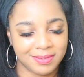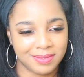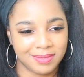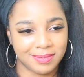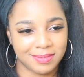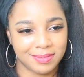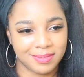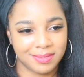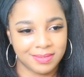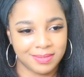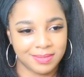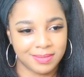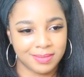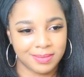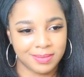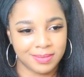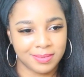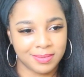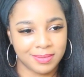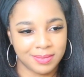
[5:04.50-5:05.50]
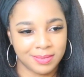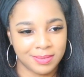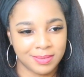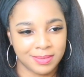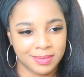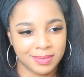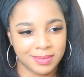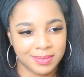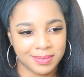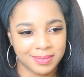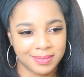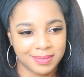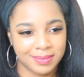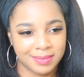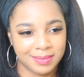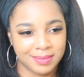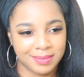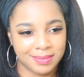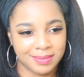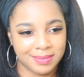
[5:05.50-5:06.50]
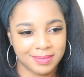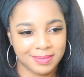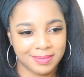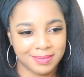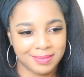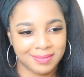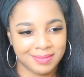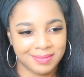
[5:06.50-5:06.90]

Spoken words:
No words are spoken by the person on screen.